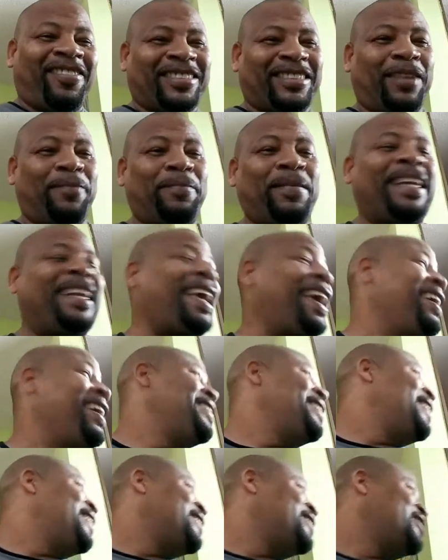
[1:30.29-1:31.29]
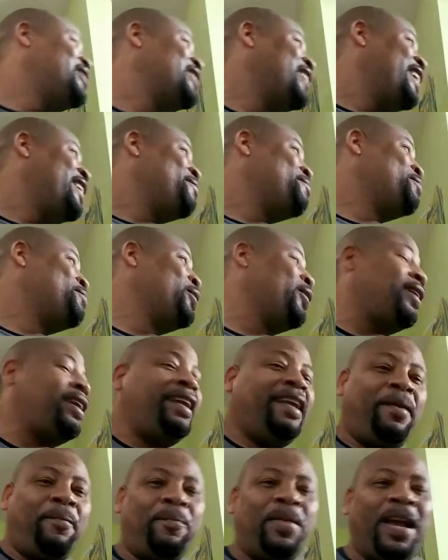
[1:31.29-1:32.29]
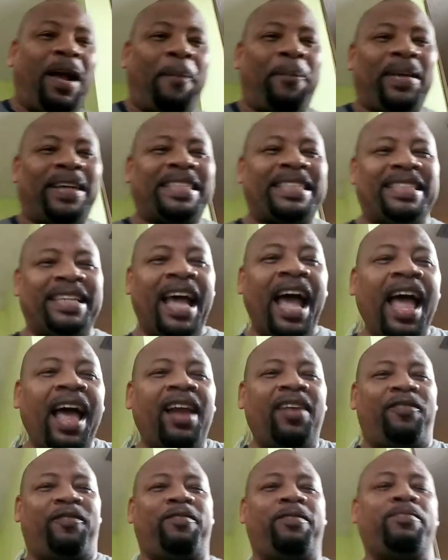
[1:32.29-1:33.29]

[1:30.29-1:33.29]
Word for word: Jamila in in Brooklyn, big up yourself.